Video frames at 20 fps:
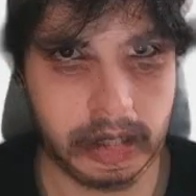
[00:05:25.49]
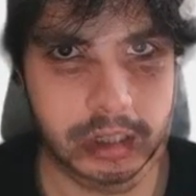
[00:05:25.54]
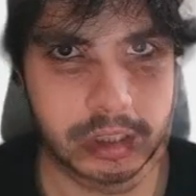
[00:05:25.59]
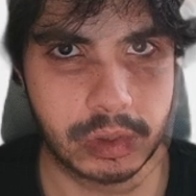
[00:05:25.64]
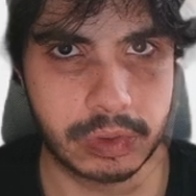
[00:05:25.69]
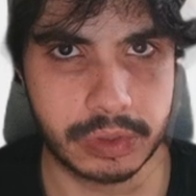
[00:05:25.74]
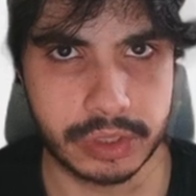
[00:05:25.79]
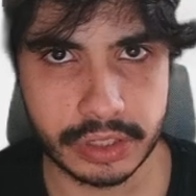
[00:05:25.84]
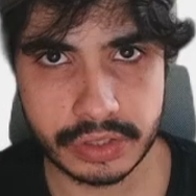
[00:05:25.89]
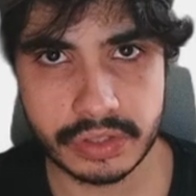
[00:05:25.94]

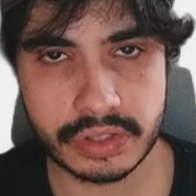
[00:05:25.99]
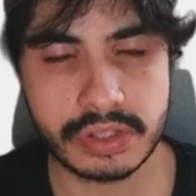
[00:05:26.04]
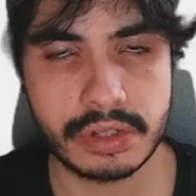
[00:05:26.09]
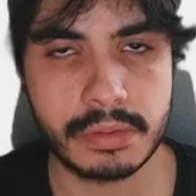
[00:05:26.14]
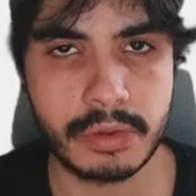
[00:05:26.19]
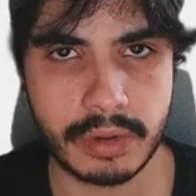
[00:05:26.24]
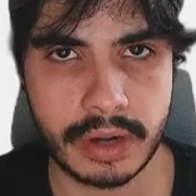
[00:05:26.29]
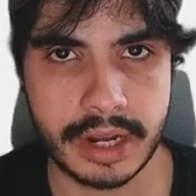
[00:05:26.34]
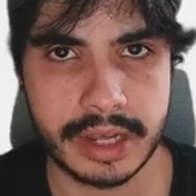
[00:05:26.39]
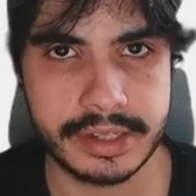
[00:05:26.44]
So just to
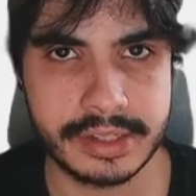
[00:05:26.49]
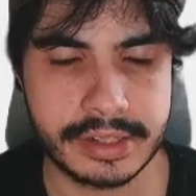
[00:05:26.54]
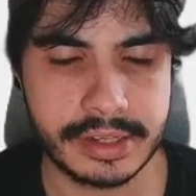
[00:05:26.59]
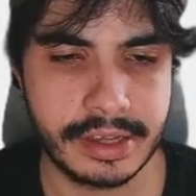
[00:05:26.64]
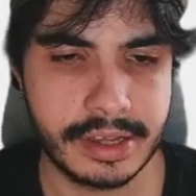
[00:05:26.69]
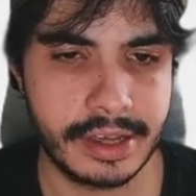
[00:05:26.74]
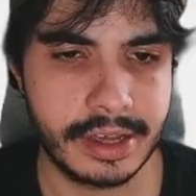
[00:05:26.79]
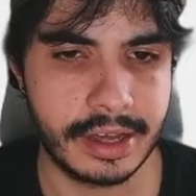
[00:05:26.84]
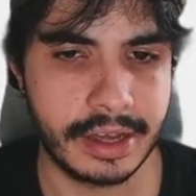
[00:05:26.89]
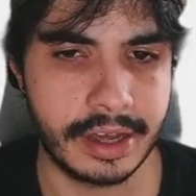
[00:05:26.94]
summarize,
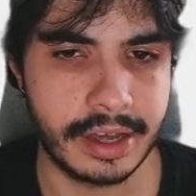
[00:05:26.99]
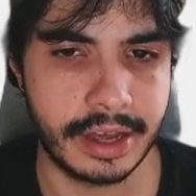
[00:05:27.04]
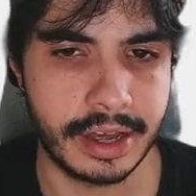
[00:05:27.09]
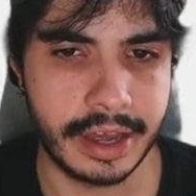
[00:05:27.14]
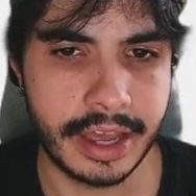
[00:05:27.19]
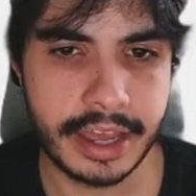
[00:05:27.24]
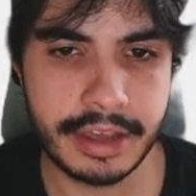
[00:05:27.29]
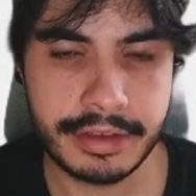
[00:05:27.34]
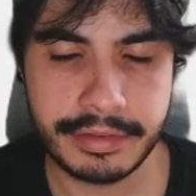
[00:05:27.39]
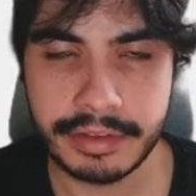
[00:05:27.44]

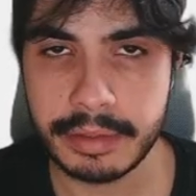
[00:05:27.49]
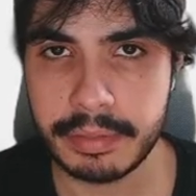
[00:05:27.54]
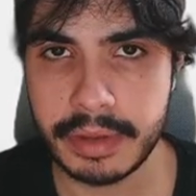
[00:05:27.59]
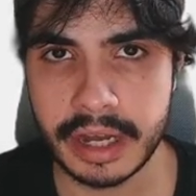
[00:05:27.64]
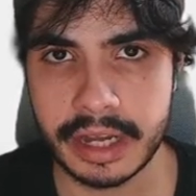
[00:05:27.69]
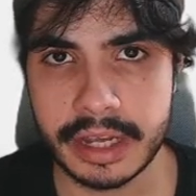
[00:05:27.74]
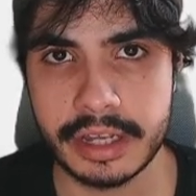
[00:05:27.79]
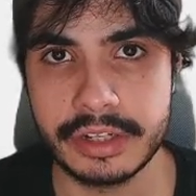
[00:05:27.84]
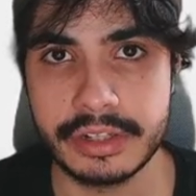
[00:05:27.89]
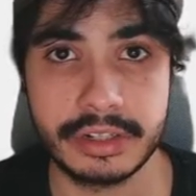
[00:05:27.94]
if a
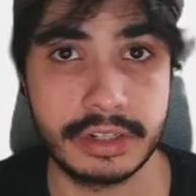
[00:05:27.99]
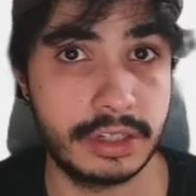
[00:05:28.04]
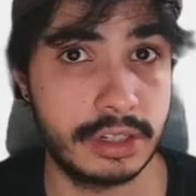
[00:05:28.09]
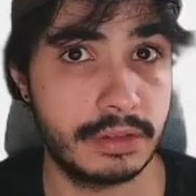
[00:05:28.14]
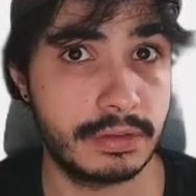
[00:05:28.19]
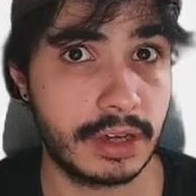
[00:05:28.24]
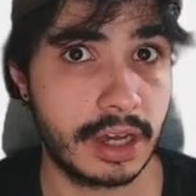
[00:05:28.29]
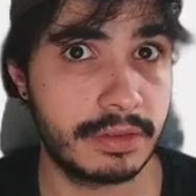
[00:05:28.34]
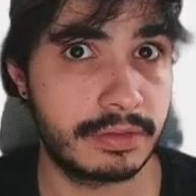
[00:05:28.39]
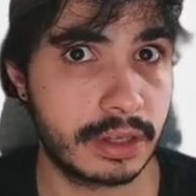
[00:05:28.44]
package
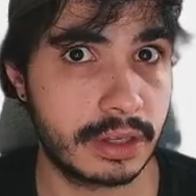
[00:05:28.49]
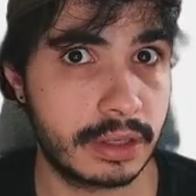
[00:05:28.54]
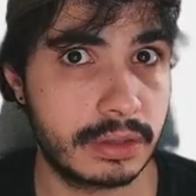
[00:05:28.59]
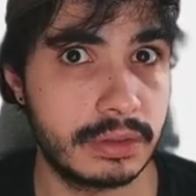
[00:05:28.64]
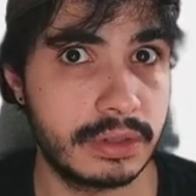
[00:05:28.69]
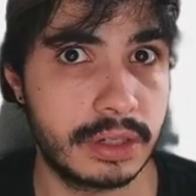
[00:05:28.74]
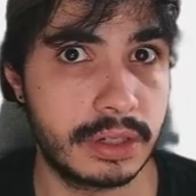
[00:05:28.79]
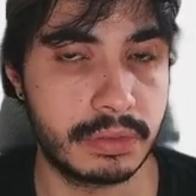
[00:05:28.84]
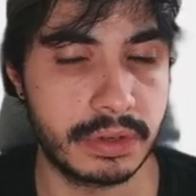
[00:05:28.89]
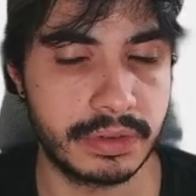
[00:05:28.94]
you have
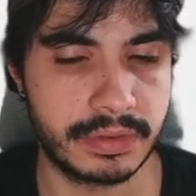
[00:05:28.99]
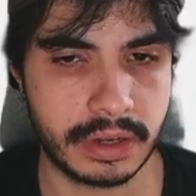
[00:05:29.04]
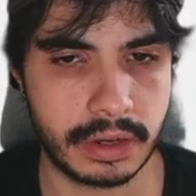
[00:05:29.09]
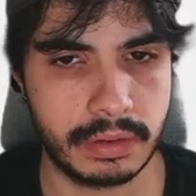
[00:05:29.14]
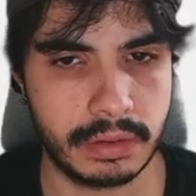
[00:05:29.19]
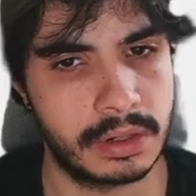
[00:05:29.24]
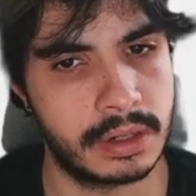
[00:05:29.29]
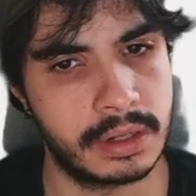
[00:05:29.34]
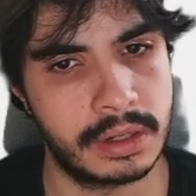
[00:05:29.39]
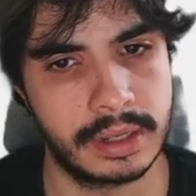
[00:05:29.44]
included with
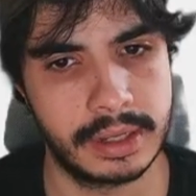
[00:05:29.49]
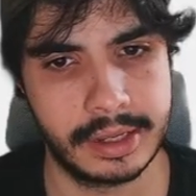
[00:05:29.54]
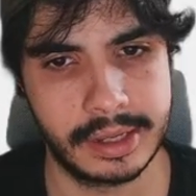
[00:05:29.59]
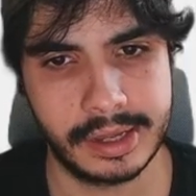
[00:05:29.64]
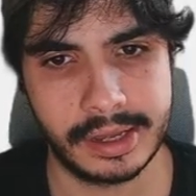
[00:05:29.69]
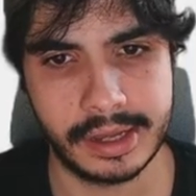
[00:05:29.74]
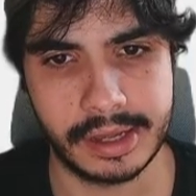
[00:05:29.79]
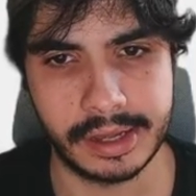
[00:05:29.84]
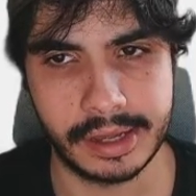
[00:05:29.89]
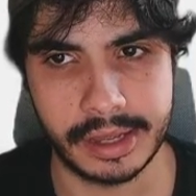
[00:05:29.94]
Conan
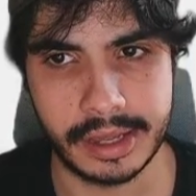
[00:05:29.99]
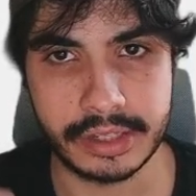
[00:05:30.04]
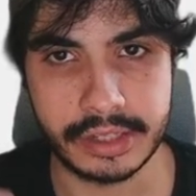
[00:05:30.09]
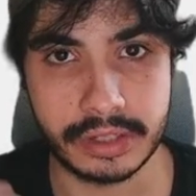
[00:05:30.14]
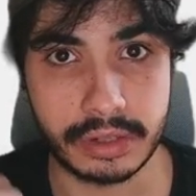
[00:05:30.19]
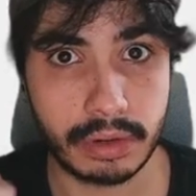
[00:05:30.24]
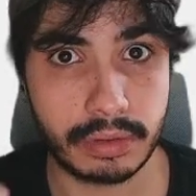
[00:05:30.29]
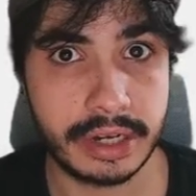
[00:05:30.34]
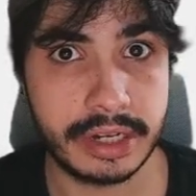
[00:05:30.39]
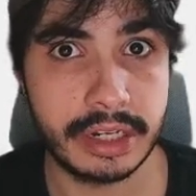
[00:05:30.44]
is
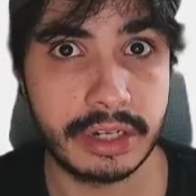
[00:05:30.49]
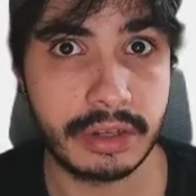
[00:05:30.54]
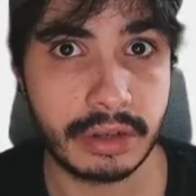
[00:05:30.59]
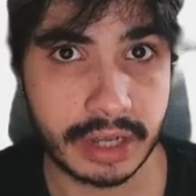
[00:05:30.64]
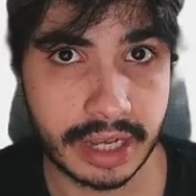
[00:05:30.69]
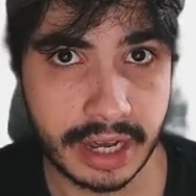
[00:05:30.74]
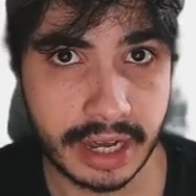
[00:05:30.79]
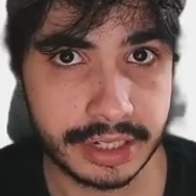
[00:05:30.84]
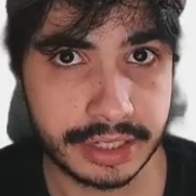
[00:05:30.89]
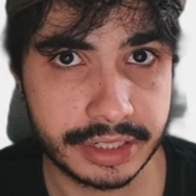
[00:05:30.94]
already in your
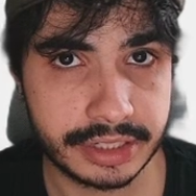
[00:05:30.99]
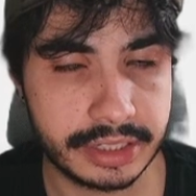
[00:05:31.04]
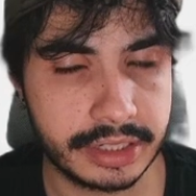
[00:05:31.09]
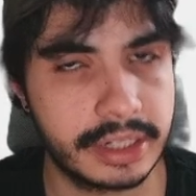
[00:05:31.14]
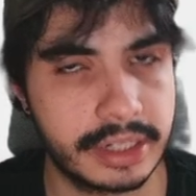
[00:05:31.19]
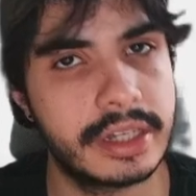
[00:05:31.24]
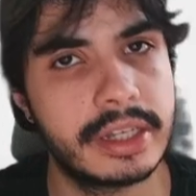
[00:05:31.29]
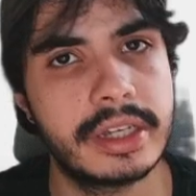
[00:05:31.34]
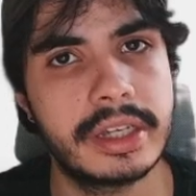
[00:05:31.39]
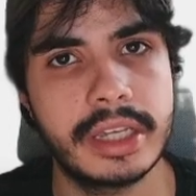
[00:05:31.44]

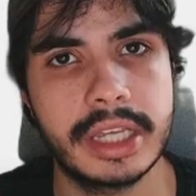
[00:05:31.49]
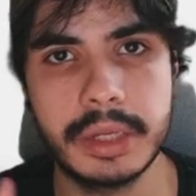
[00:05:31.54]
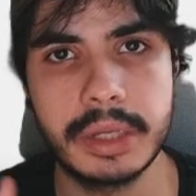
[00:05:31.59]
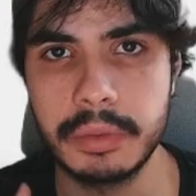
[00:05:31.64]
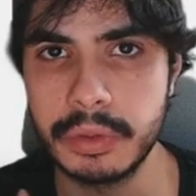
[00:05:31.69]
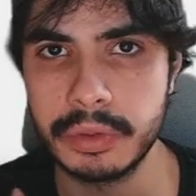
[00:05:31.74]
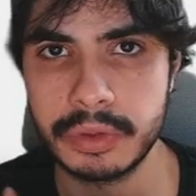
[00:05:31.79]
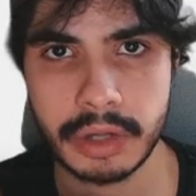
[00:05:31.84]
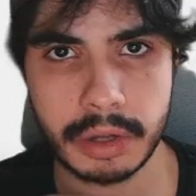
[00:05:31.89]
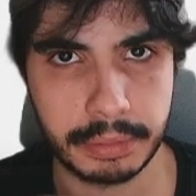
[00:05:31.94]
cache, it
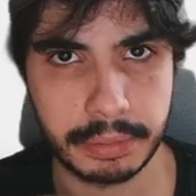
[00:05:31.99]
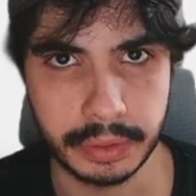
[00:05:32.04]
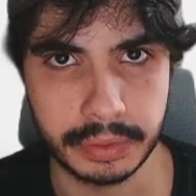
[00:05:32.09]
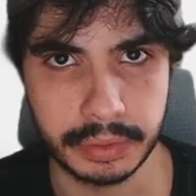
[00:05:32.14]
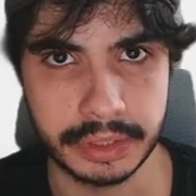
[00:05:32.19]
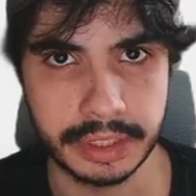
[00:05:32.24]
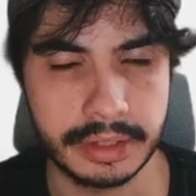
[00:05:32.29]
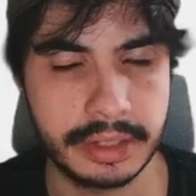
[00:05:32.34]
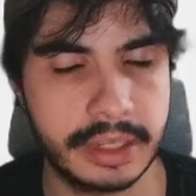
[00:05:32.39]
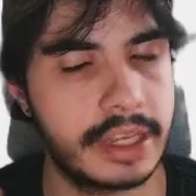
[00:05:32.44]
will not
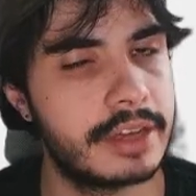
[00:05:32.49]
build it.